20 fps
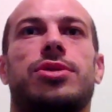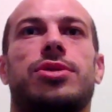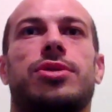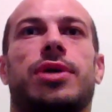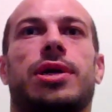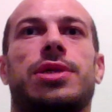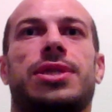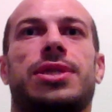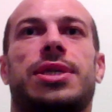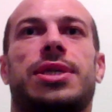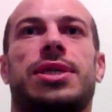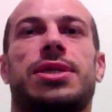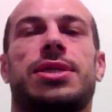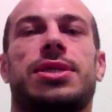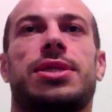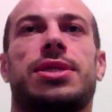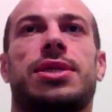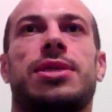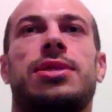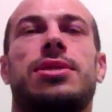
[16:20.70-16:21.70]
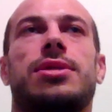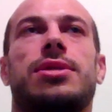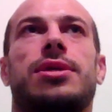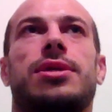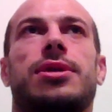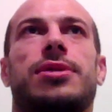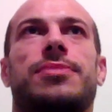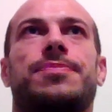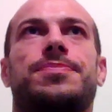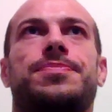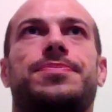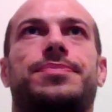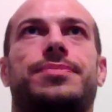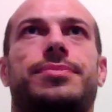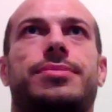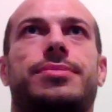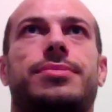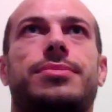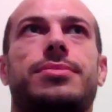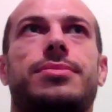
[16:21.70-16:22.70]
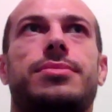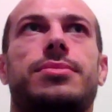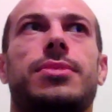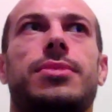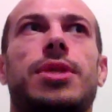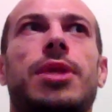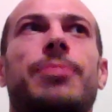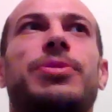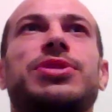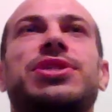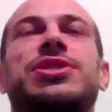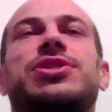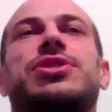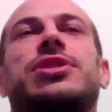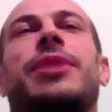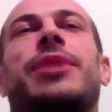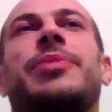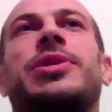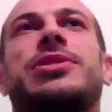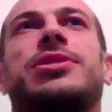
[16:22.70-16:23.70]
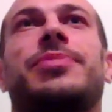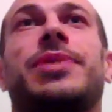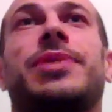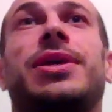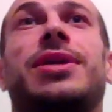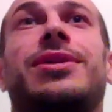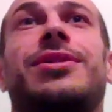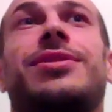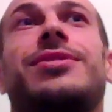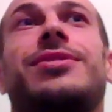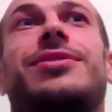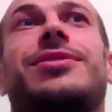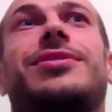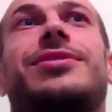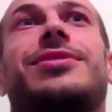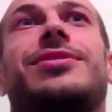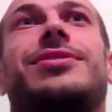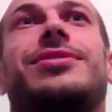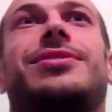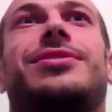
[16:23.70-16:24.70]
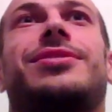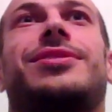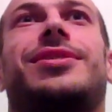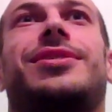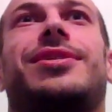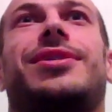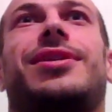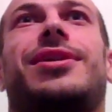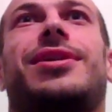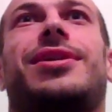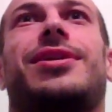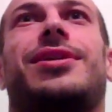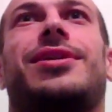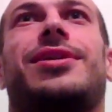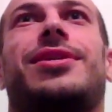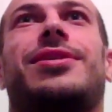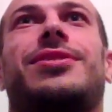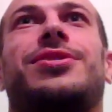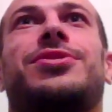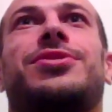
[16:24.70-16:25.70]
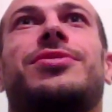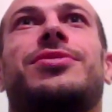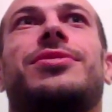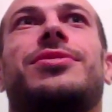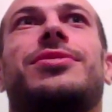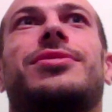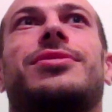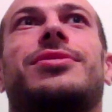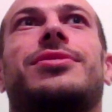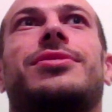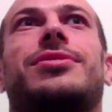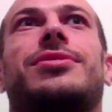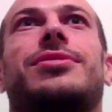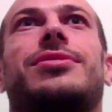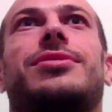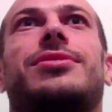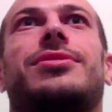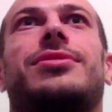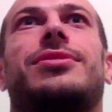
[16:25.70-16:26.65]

trials in Kazakhstan. It was interesting. I mean, to me, the